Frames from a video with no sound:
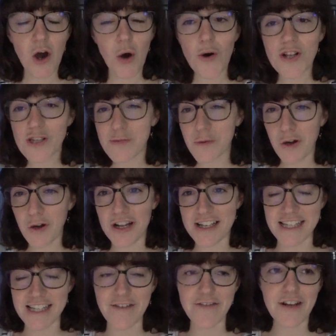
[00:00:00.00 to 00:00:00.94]
or to be
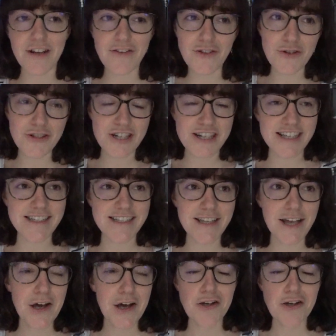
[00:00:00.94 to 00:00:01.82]
honest, even if you're just